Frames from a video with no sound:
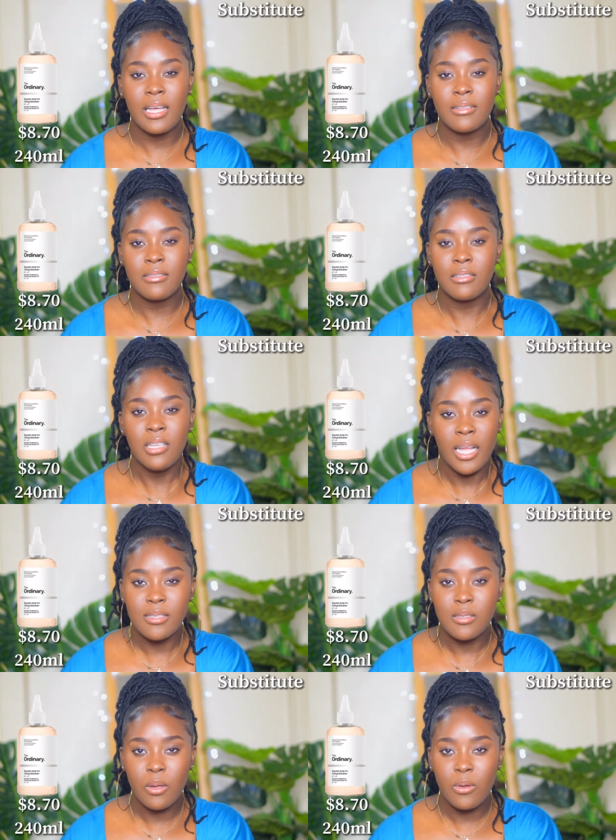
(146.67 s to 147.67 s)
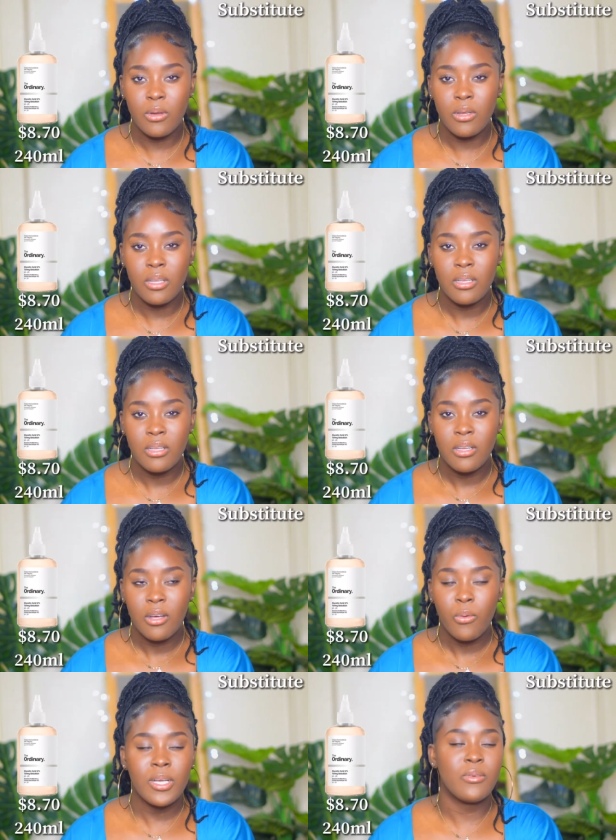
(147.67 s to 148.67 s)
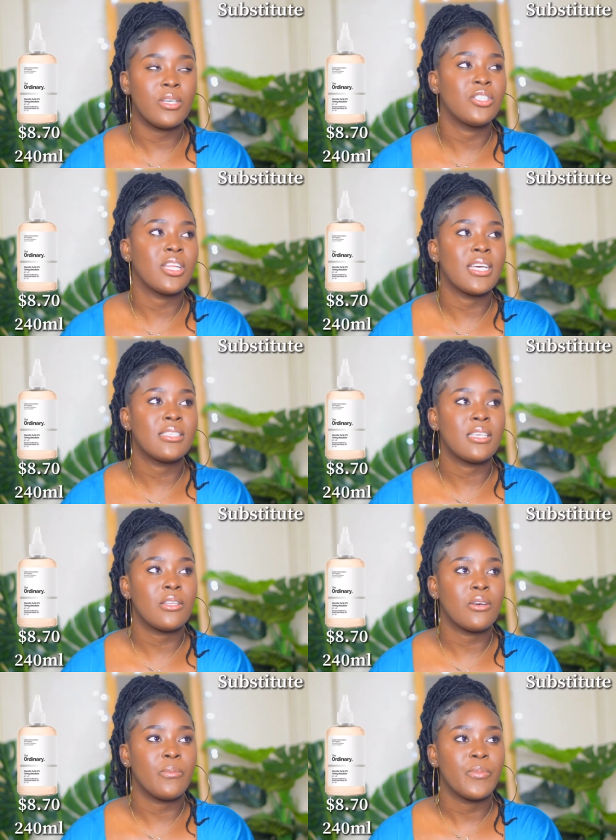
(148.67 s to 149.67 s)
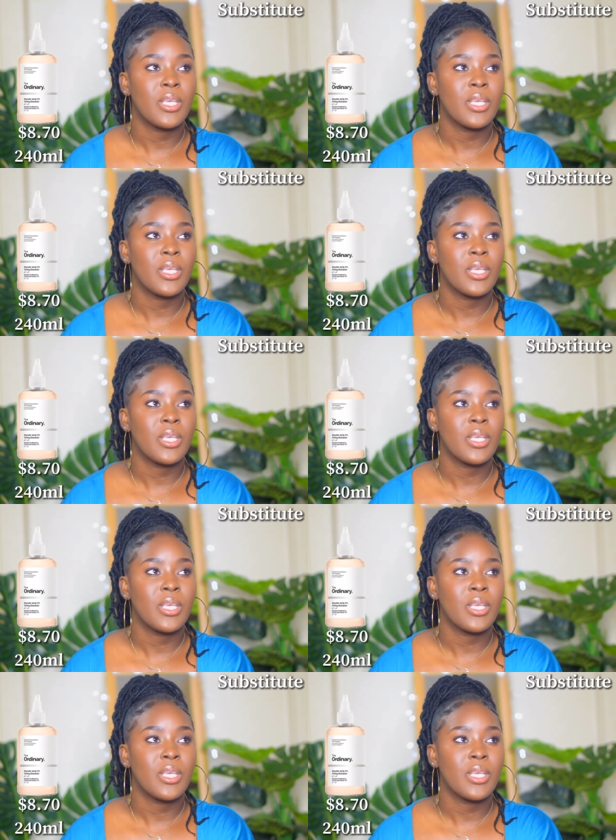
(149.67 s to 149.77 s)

not so what what should I say now?